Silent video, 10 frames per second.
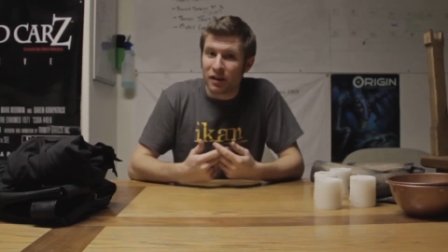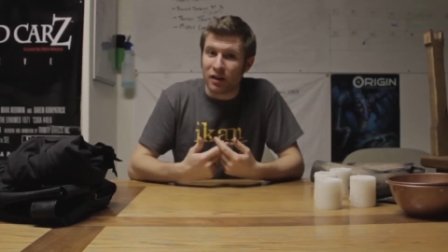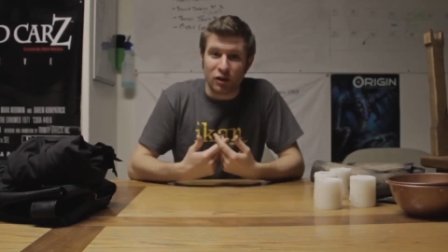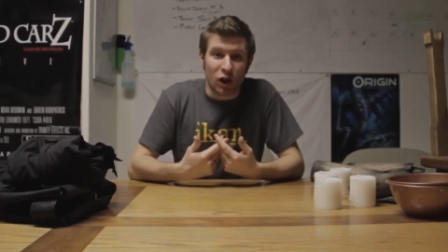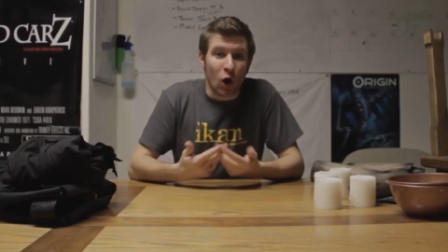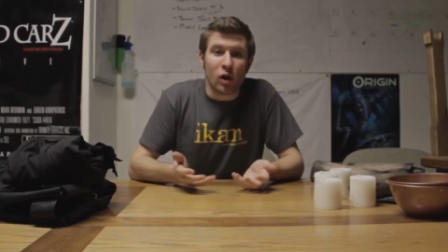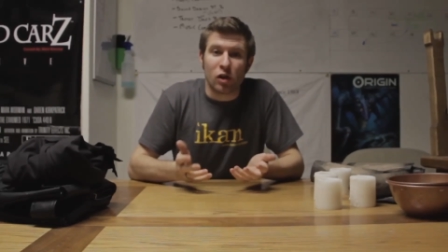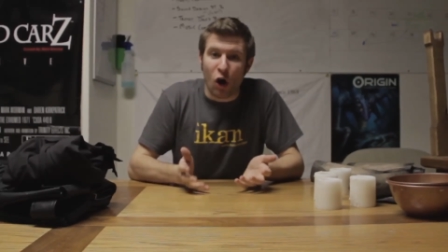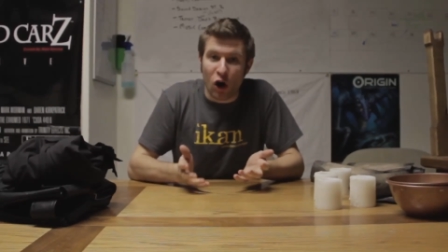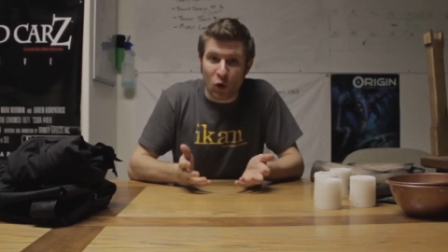can go a
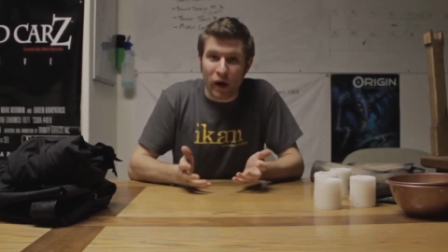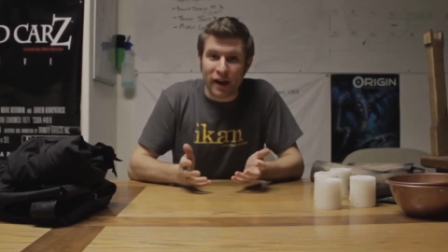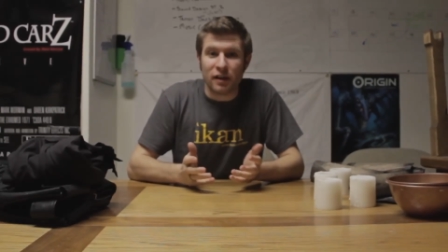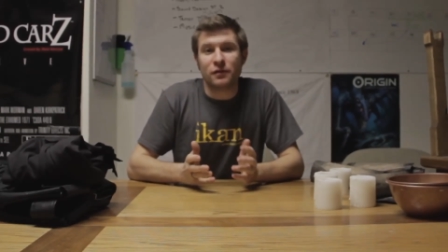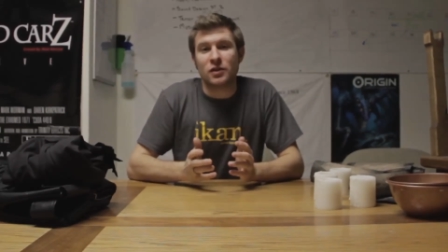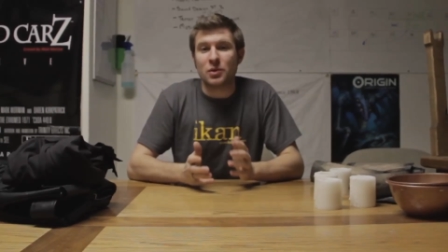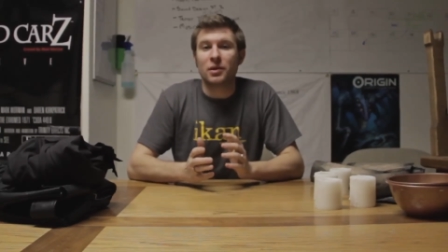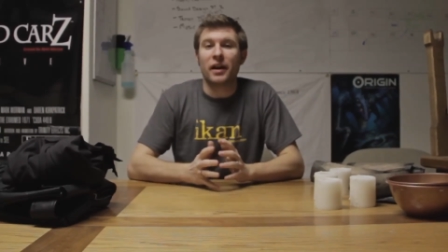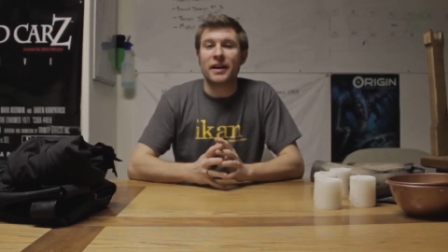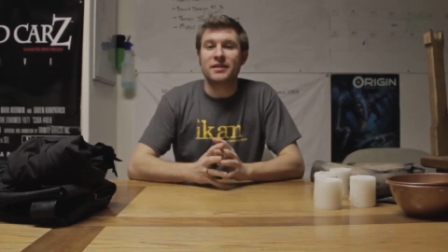long way if you
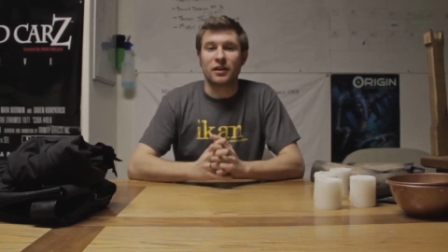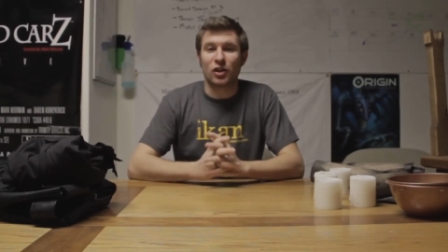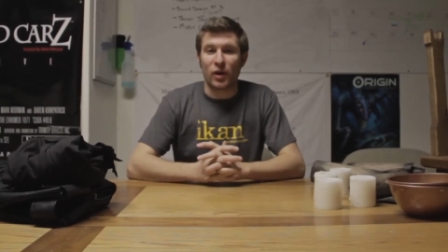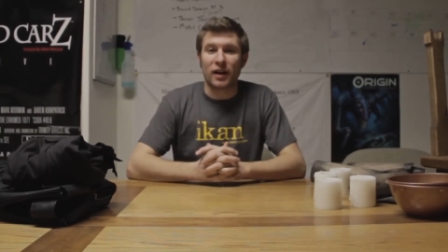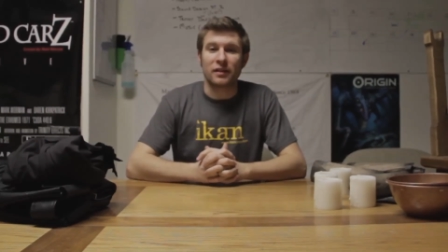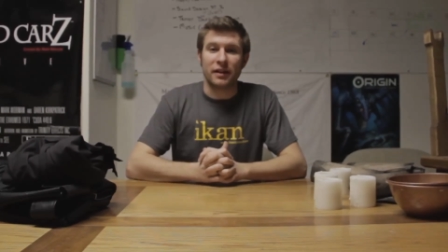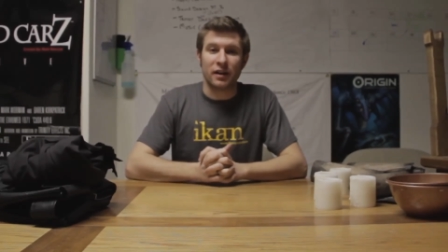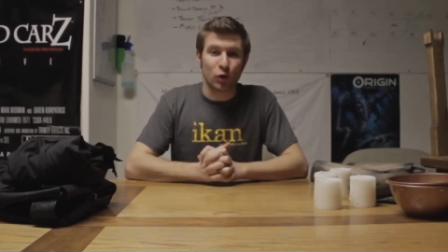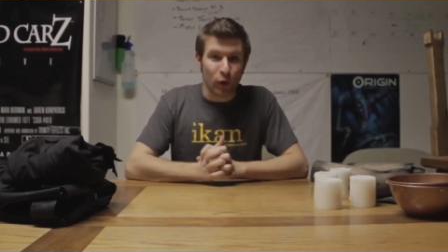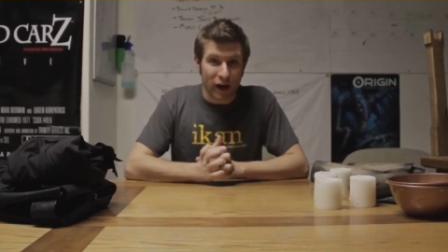utilize it correctly
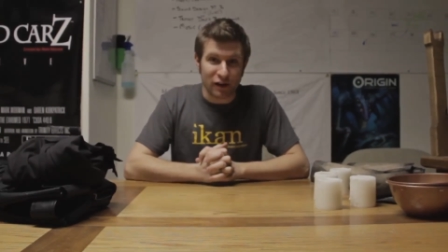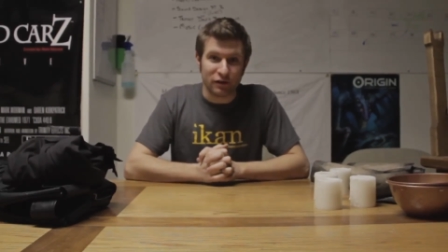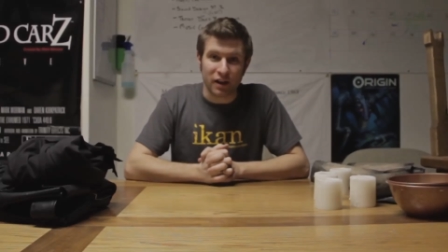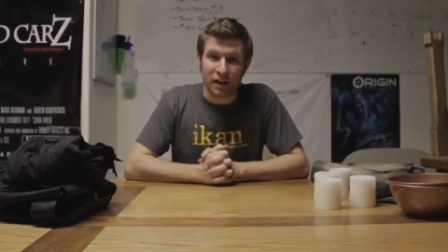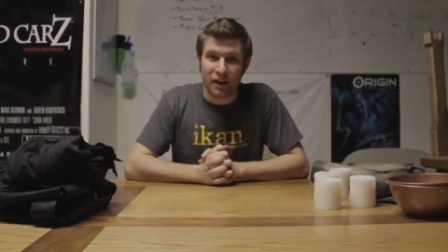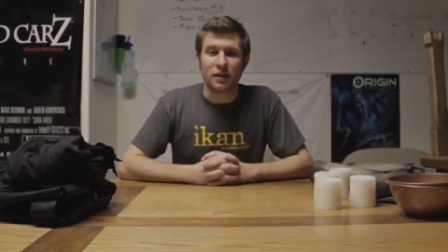and creatively.